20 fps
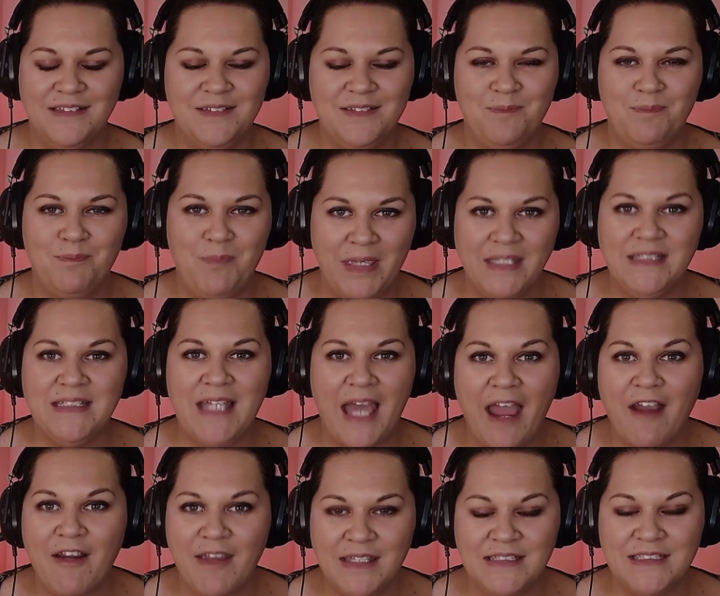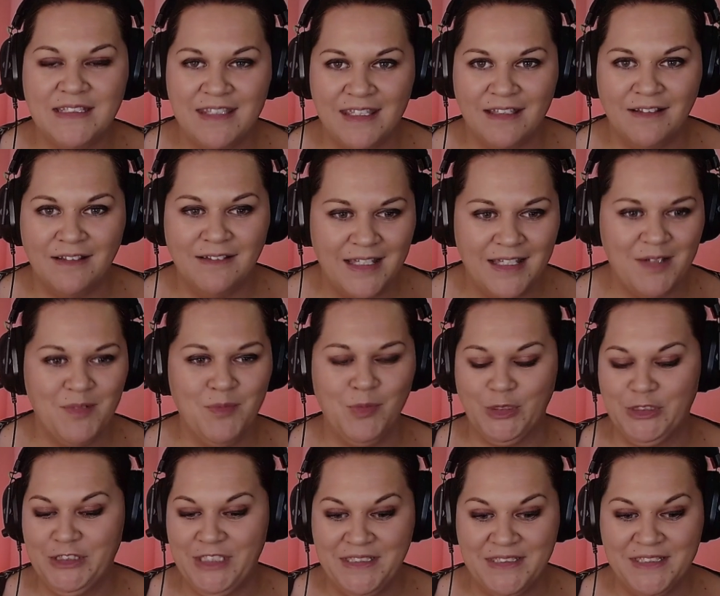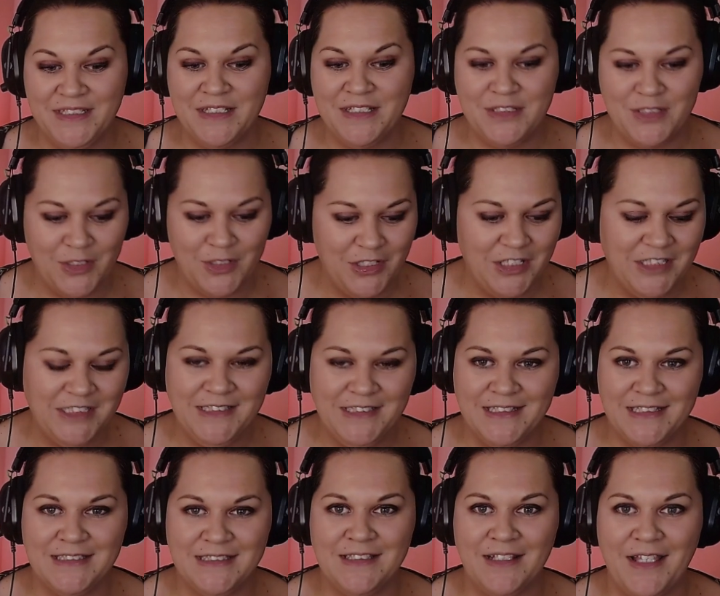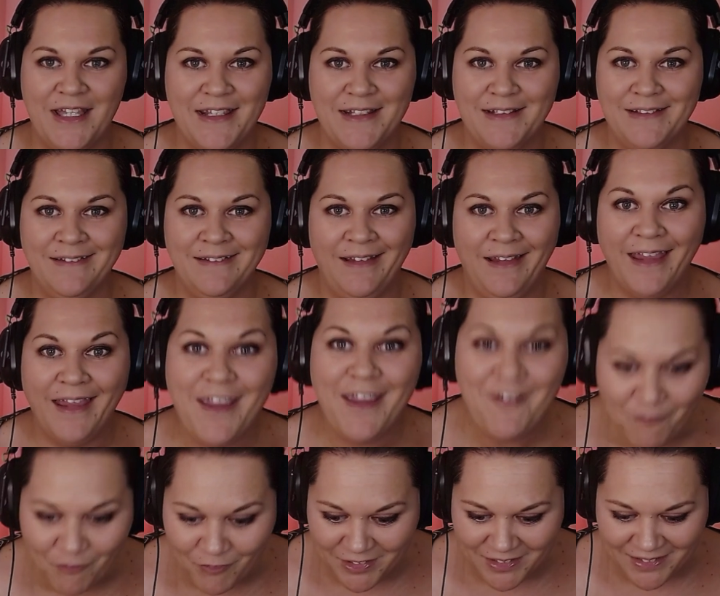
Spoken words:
begged Arya to kill him, which she didn't do. She just like left.